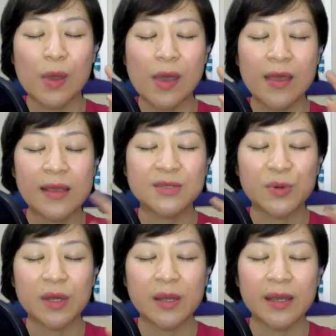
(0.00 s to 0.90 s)
it is
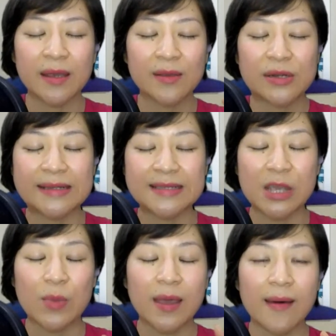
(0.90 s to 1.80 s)
really
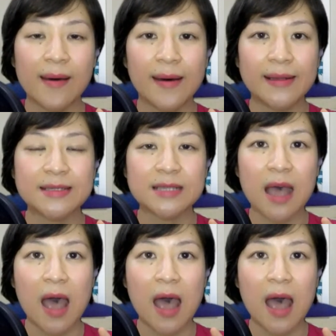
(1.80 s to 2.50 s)
interesting because